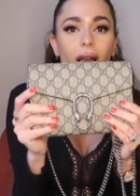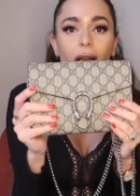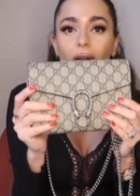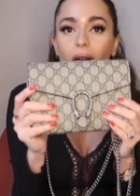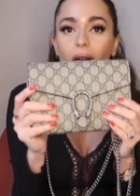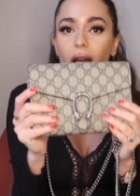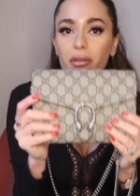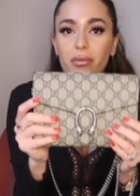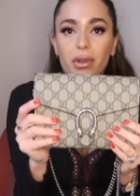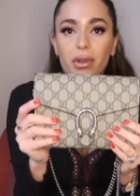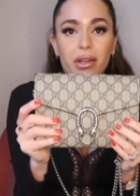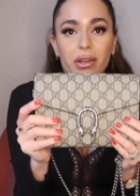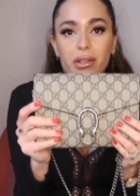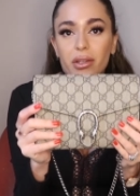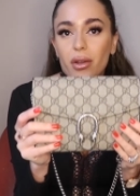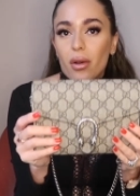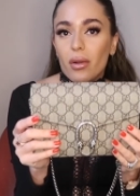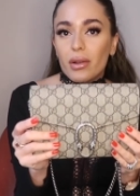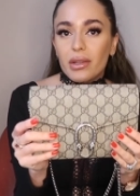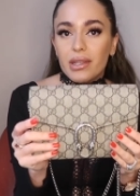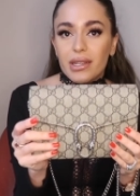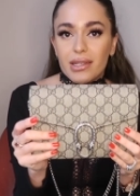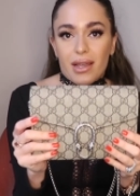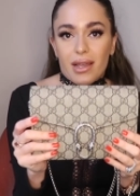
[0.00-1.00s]
I wear it
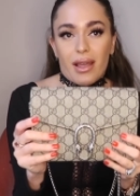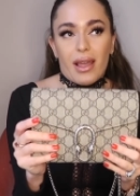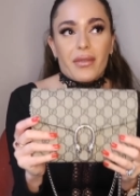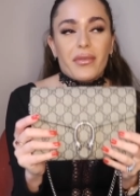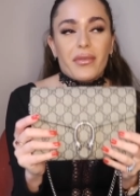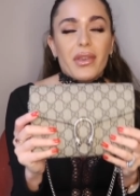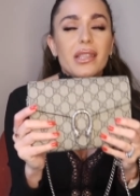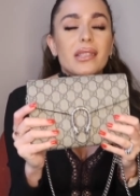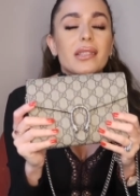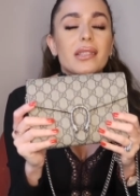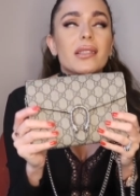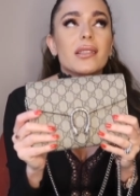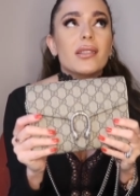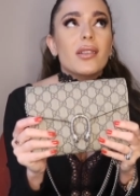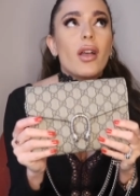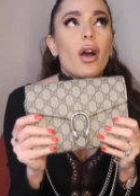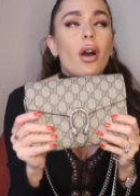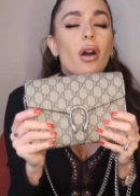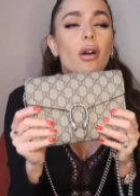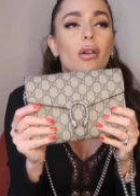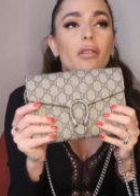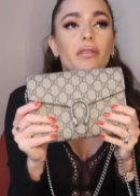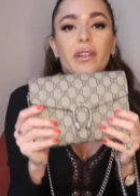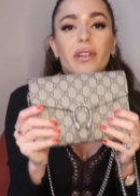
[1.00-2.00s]
all the time. It's
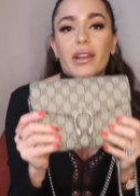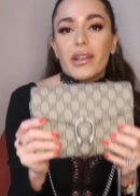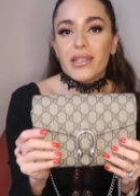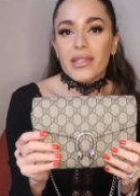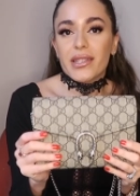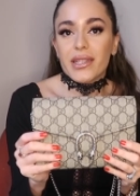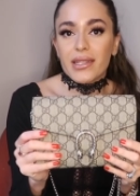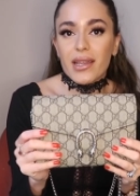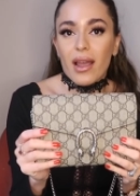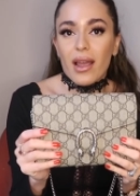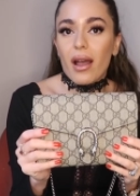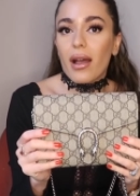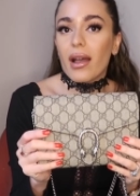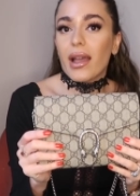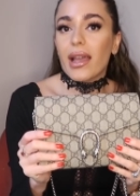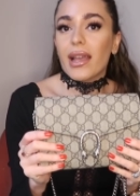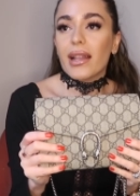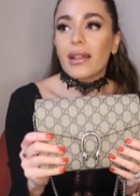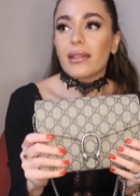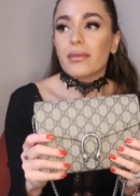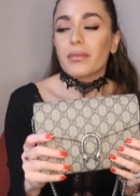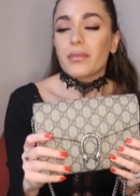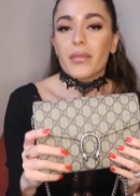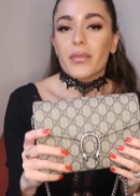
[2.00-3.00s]
so
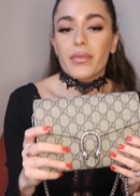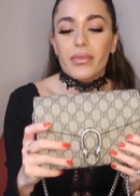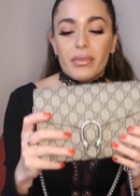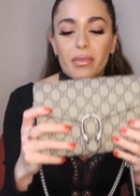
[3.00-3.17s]
versatile,